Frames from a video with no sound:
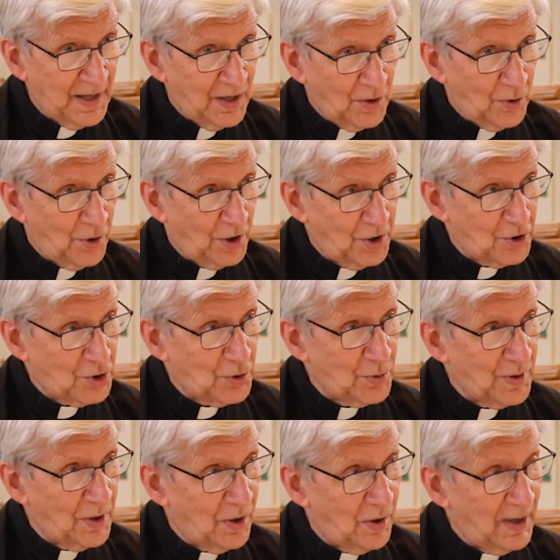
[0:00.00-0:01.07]
in order to
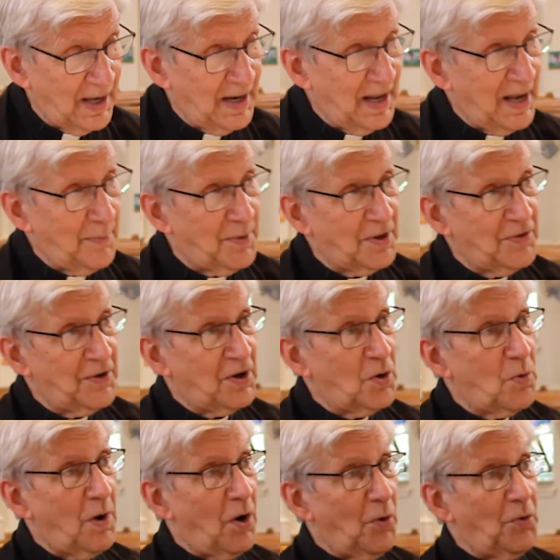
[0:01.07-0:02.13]
enable the
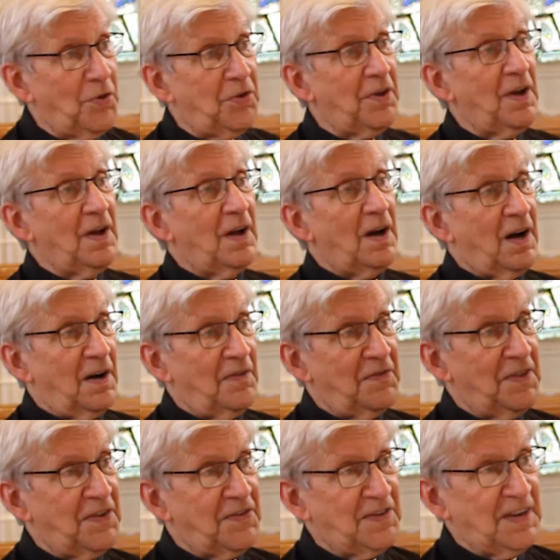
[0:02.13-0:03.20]
growth of
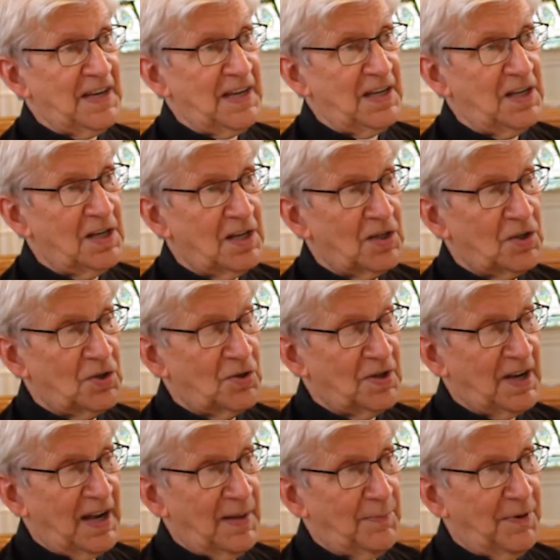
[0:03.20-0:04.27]
the seed to
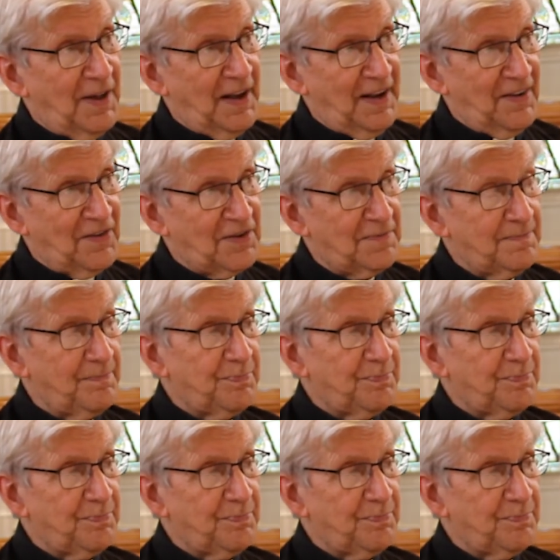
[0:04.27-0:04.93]
take place.